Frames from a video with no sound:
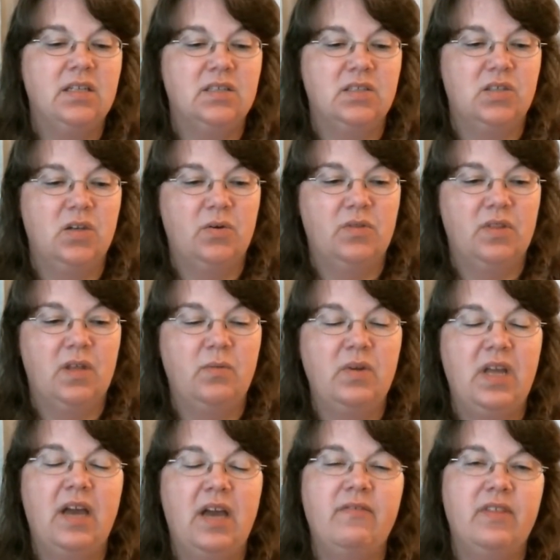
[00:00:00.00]
So then
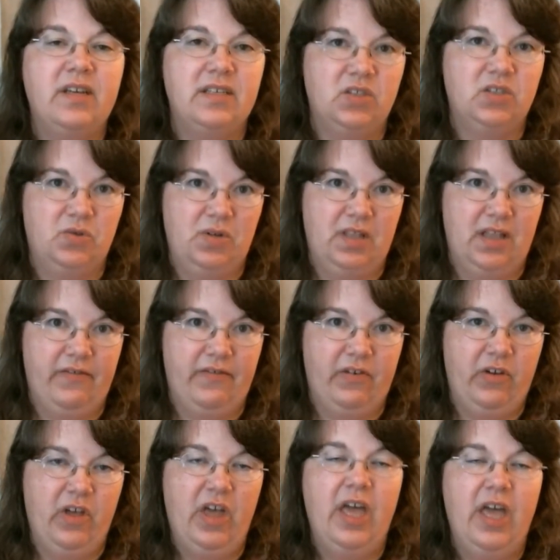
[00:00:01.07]
we have the history
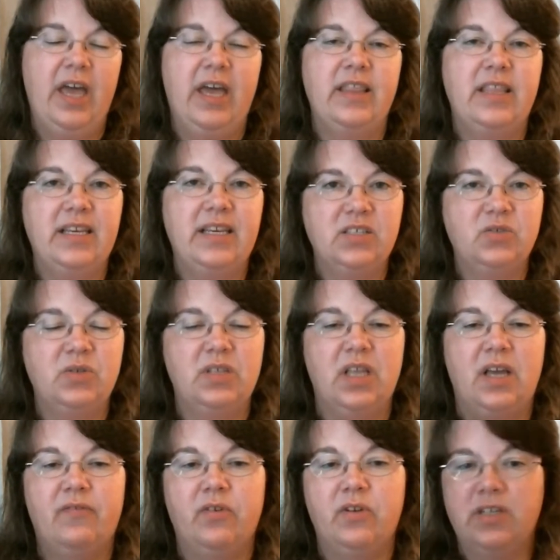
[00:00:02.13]
level. And the history
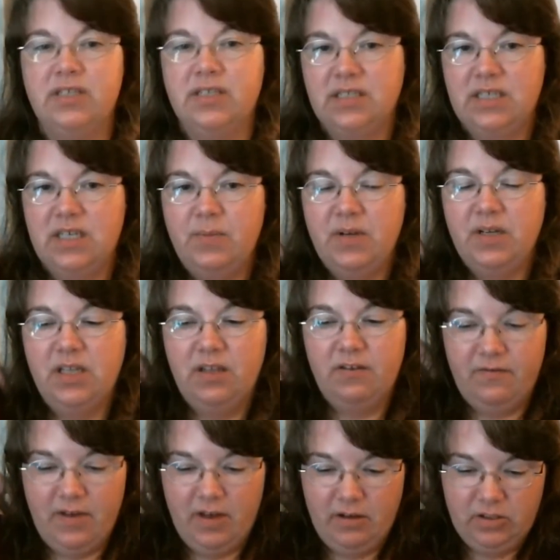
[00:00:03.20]
level is typically
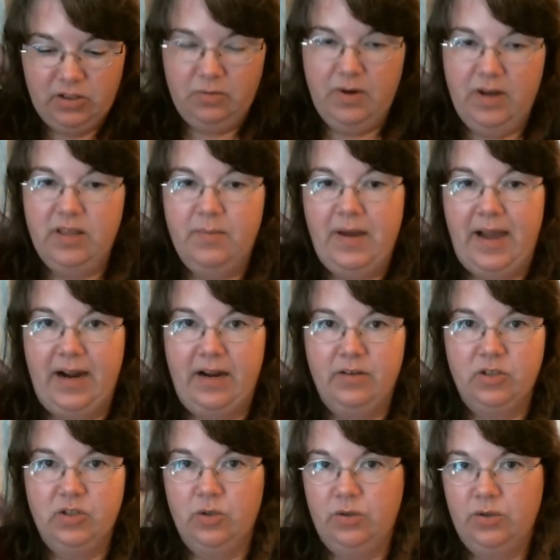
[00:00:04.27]
felt around the back of the
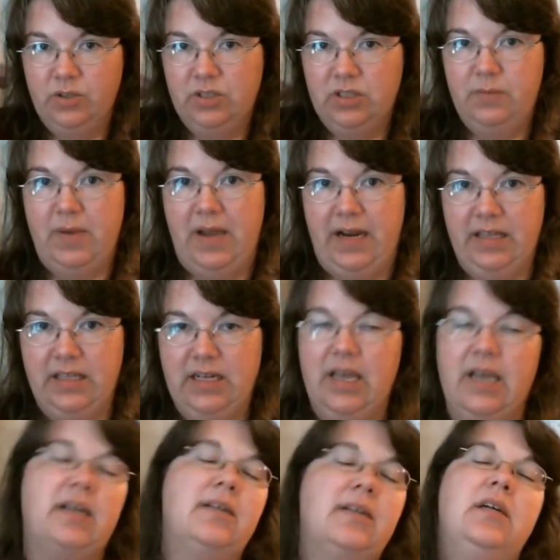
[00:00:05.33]
shoulders and the back of the
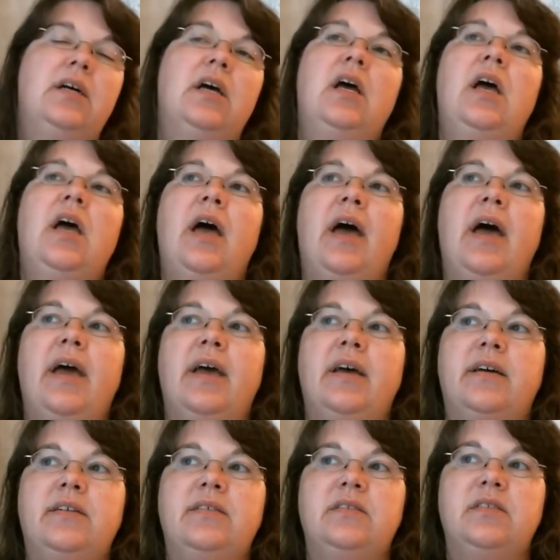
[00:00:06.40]
neck.
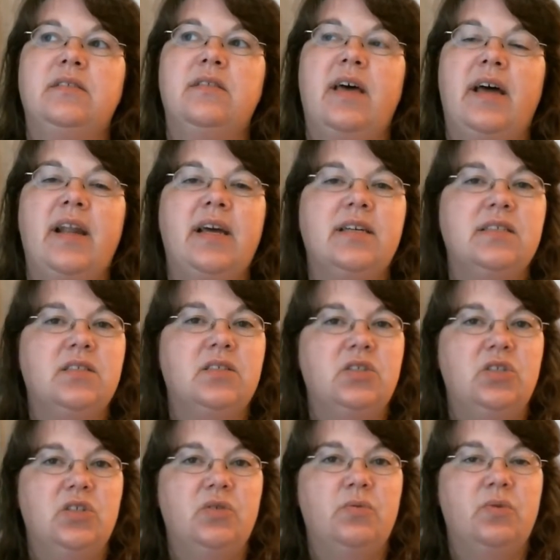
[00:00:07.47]
And that has to
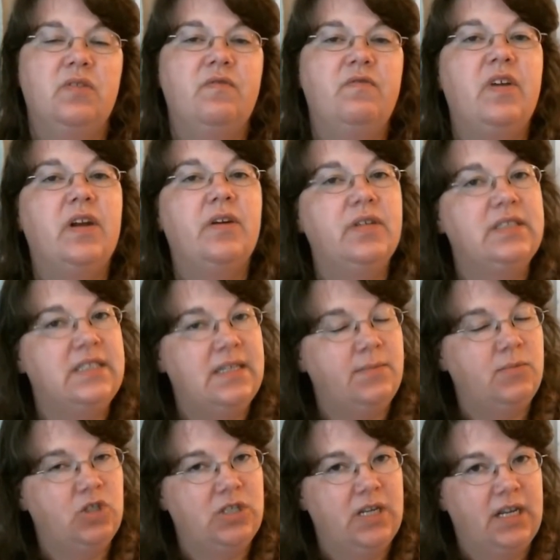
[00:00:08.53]
do with very deep
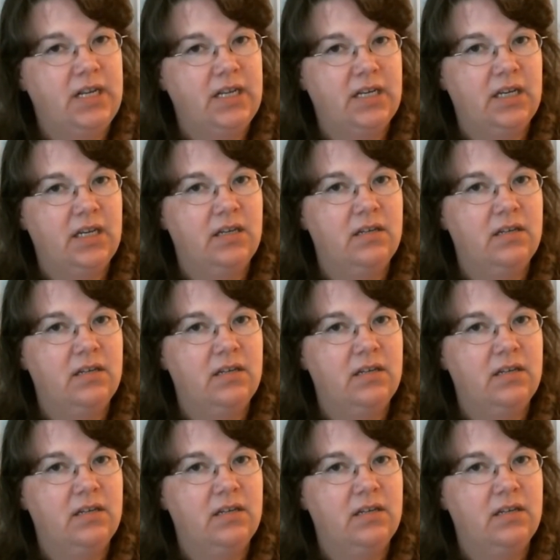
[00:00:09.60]
genetic